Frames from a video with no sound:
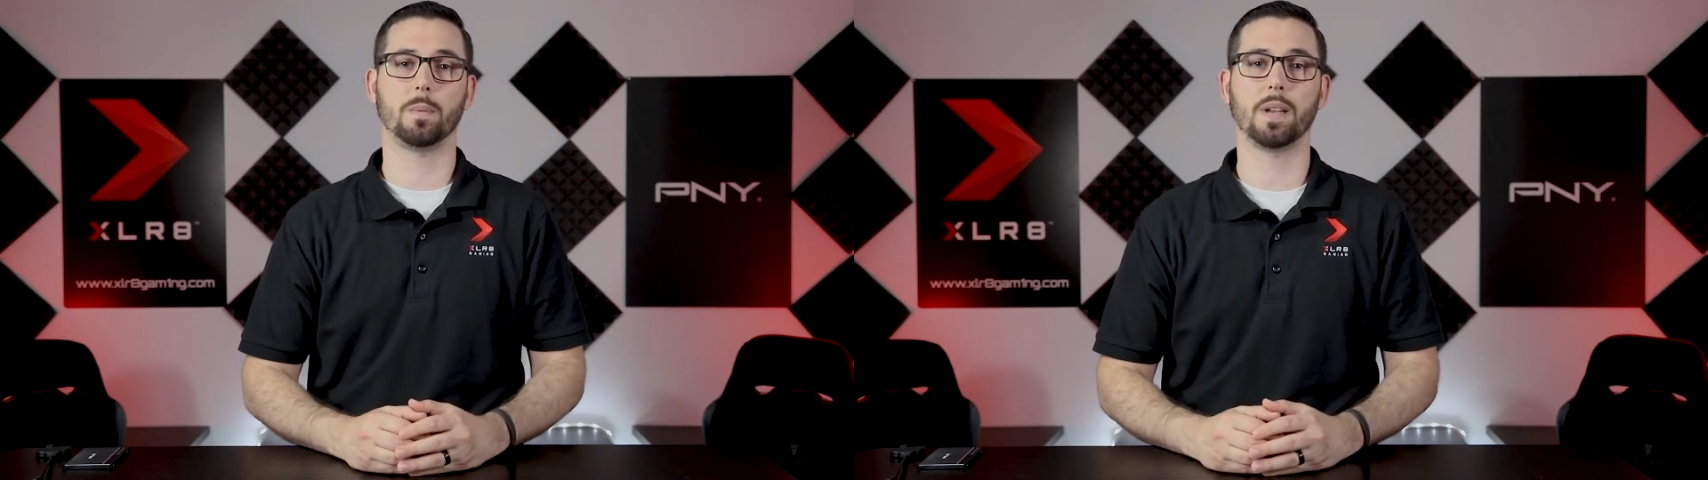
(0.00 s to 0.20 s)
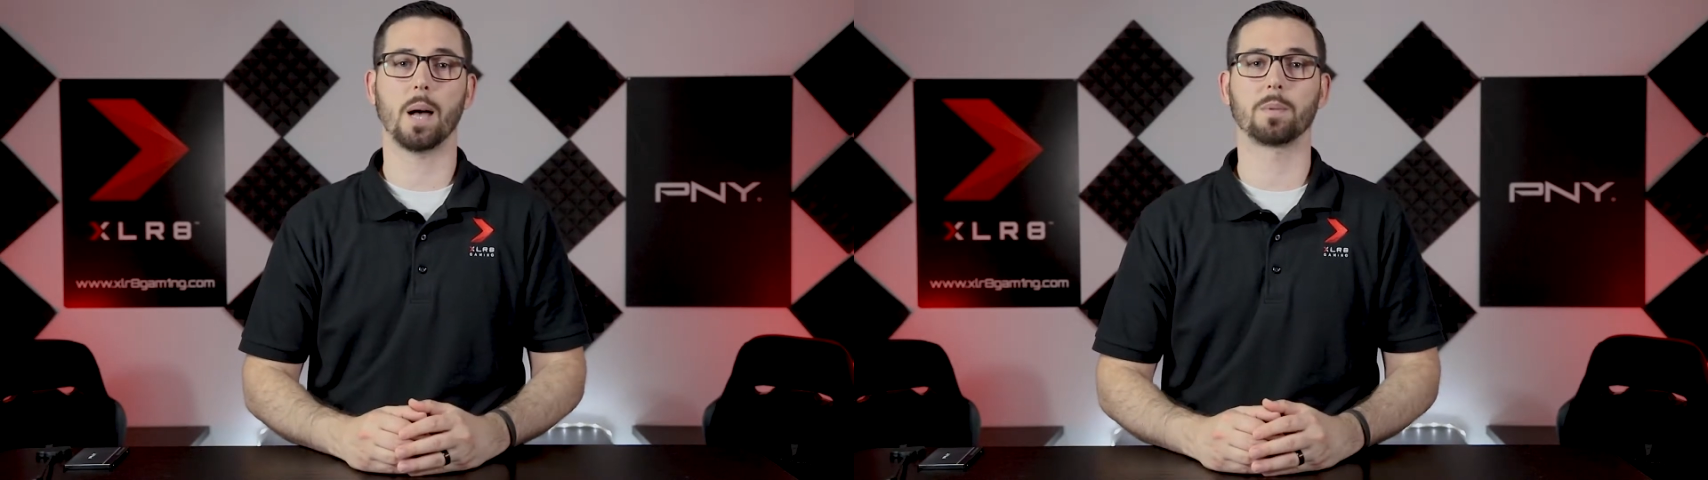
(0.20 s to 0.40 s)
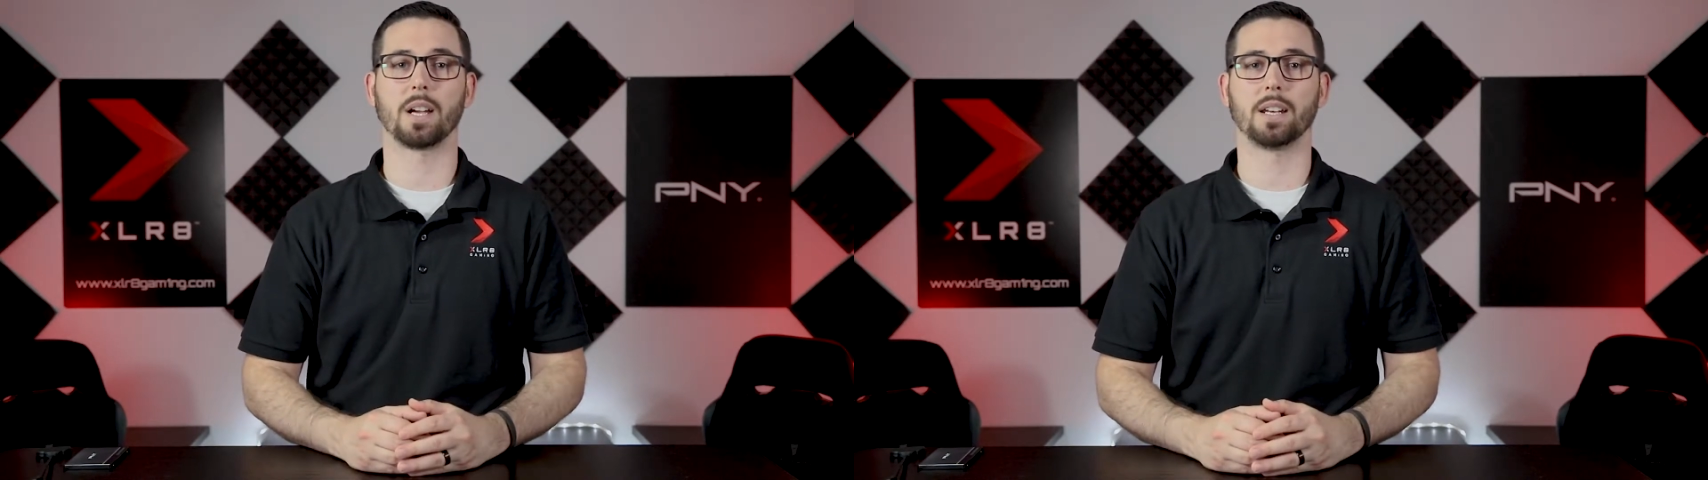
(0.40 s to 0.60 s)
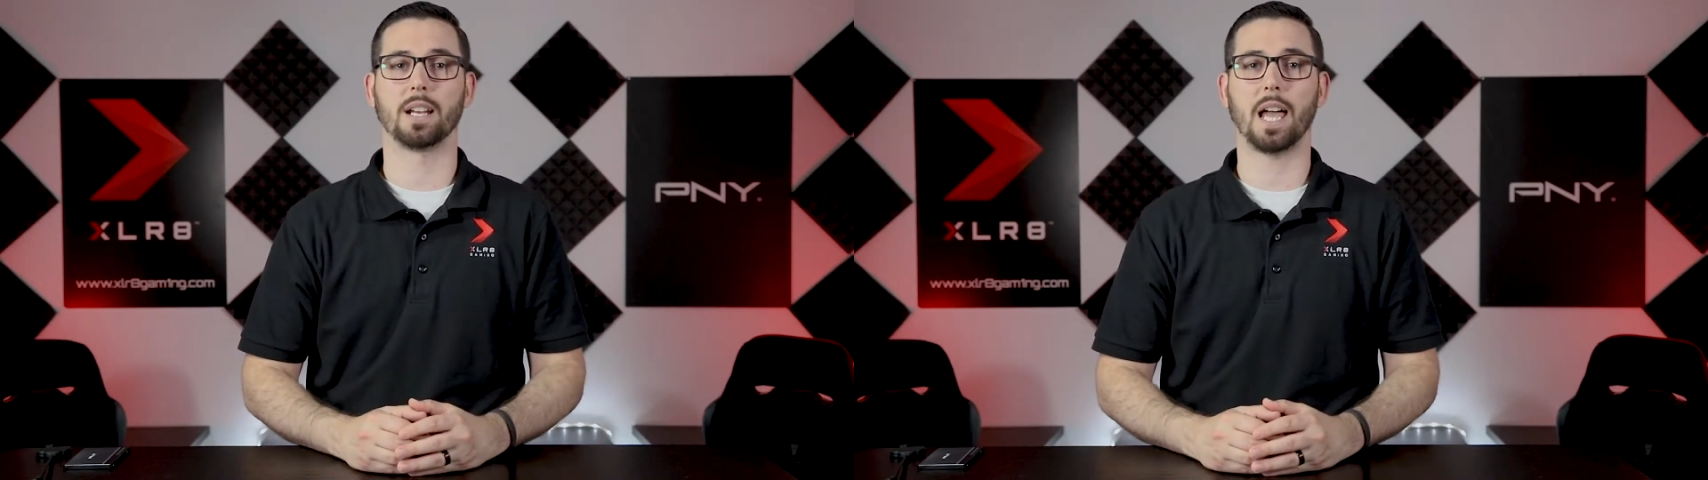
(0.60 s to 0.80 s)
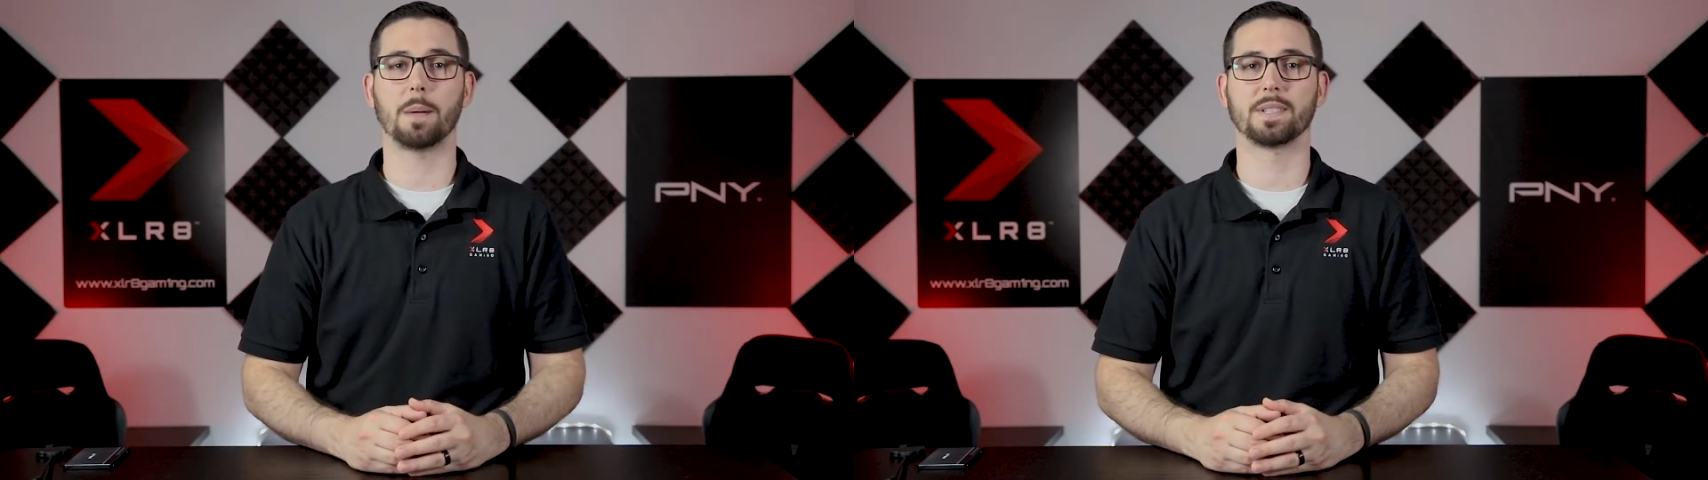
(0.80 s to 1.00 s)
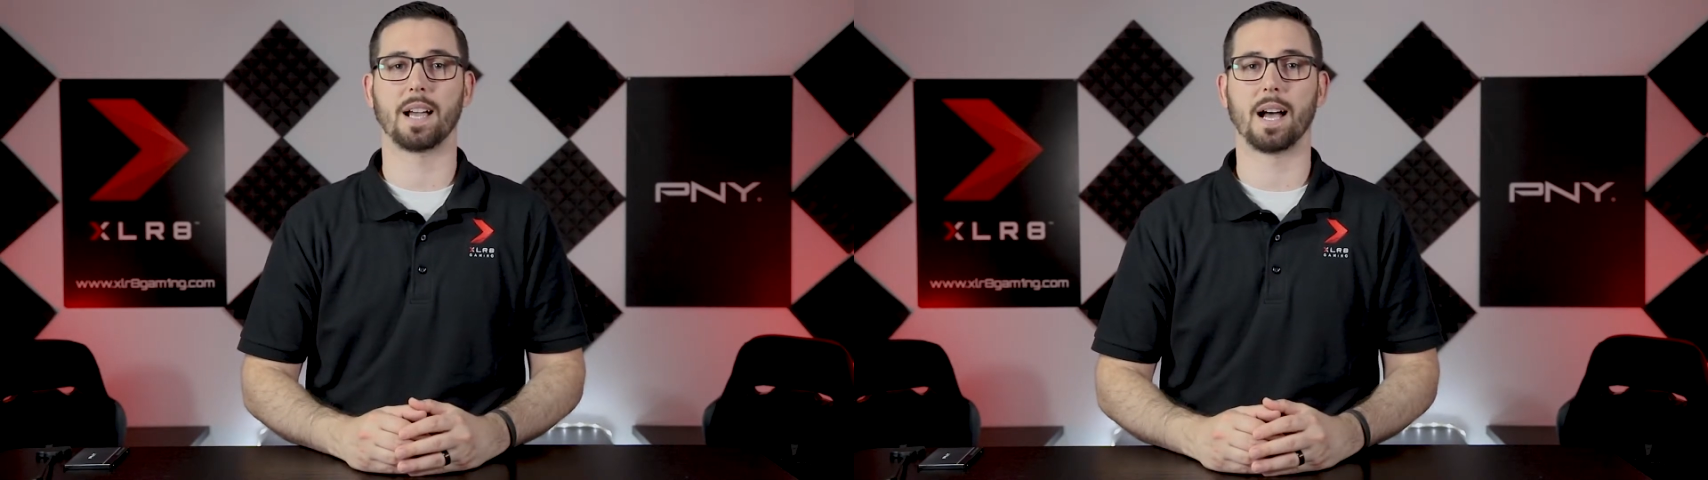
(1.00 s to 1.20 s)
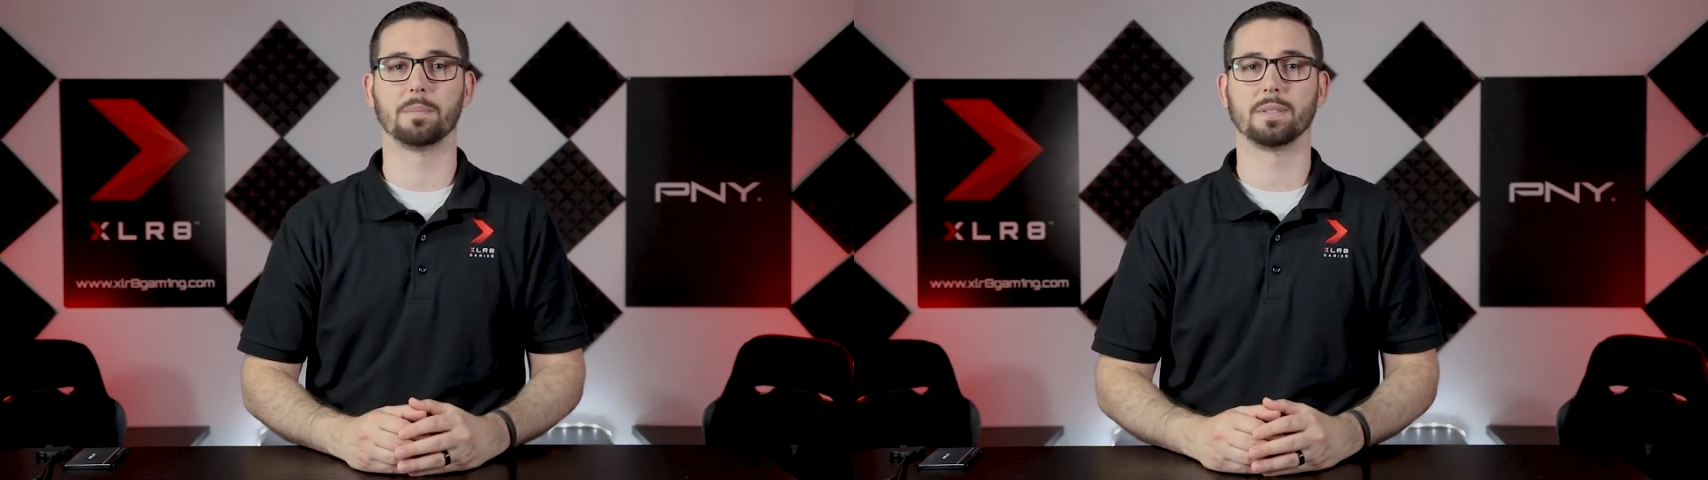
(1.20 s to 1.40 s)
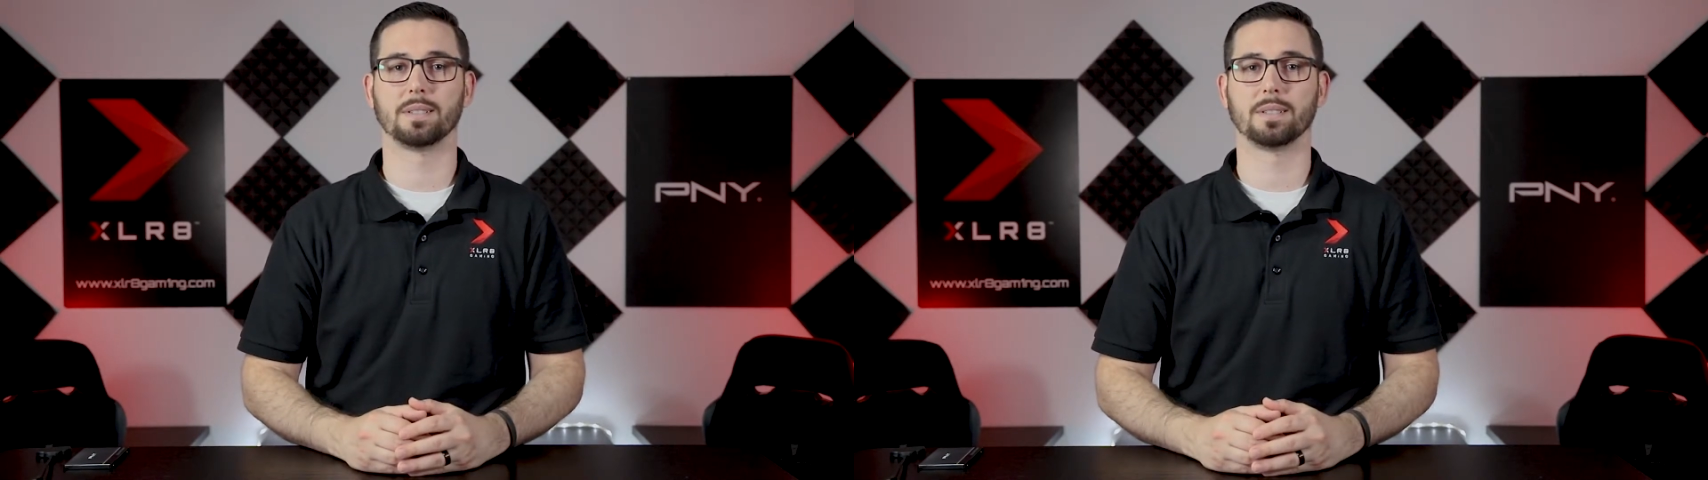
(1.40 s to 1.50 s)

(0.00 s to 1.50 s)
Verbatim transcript: be upgrading a laptop.